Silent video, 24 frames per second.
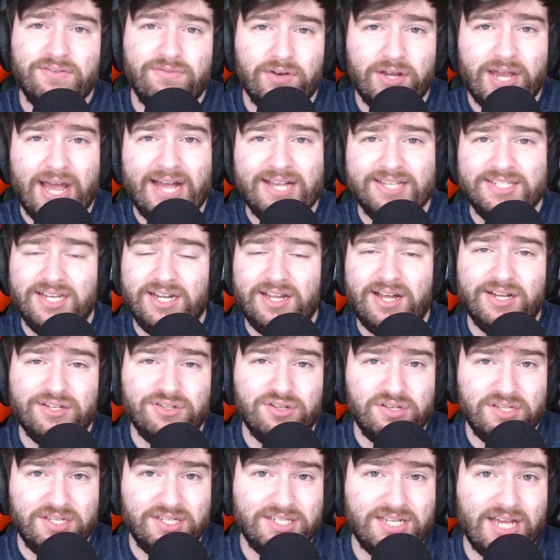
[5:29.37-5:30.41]
for gas
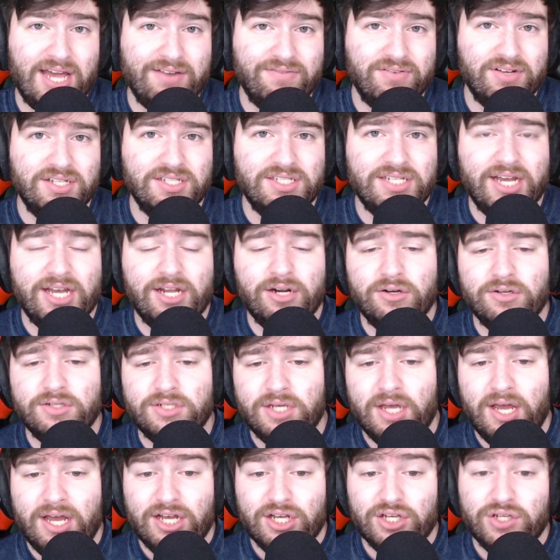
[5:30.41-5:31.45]
analyzers inside of containers.